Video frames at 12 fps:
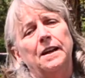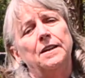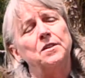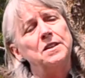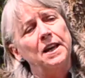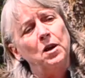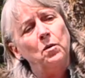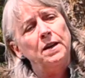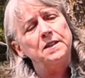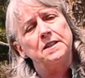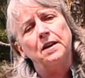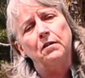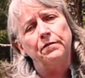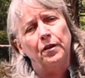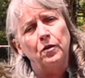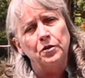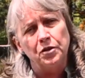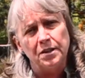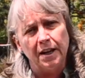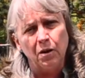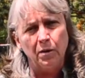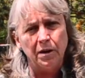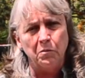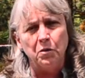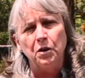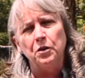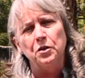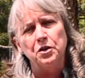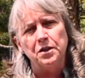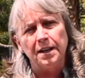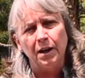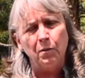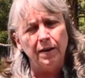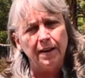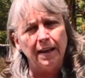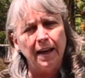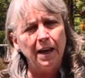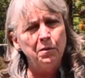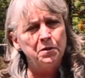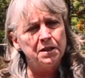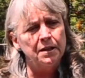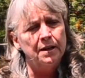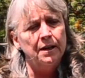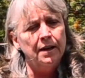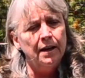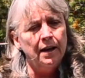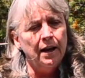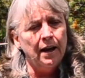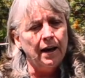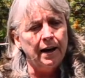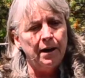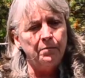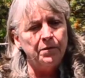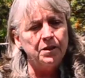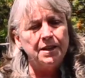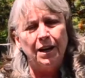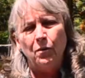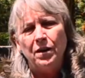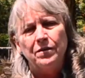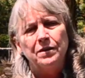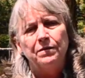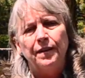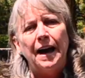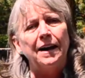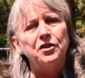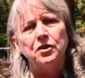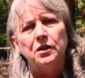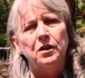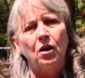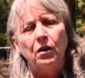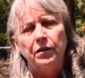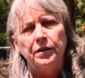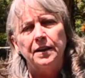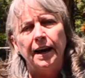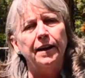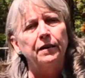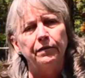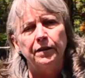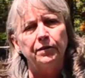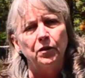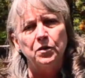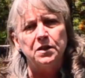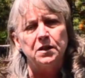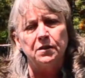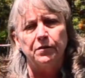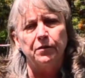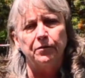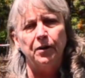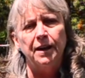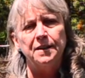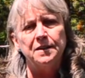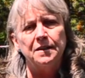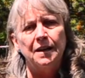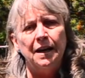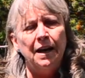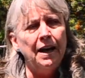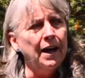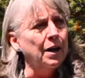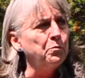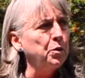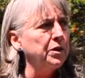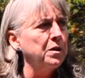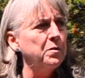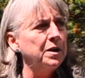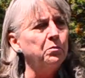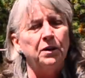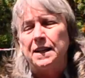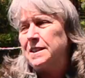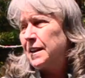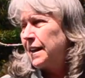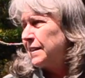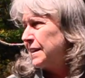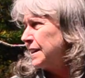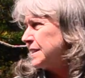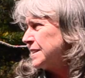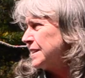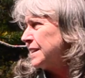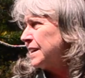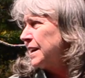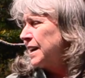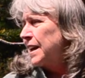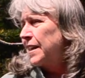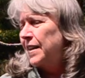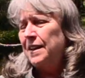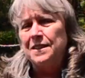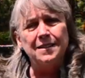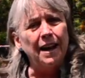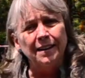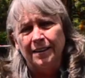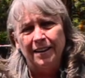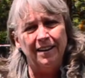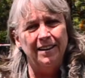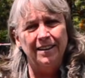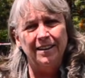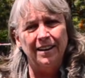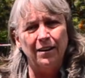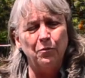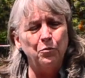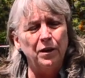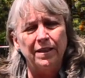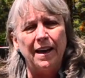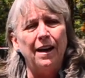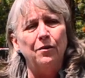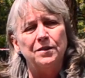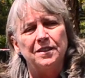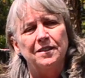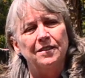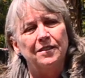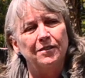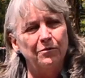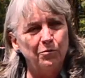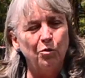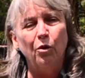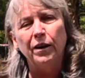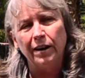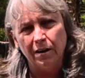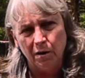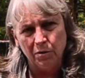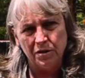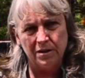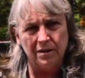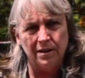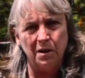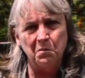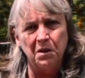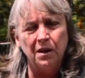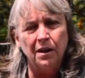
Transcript: You take away the cell phones, you take away computers, you take away the games, you take away even fashion and all of the negative influences of their friends and put them in a place like this. Then suddenly, without warning almost to them,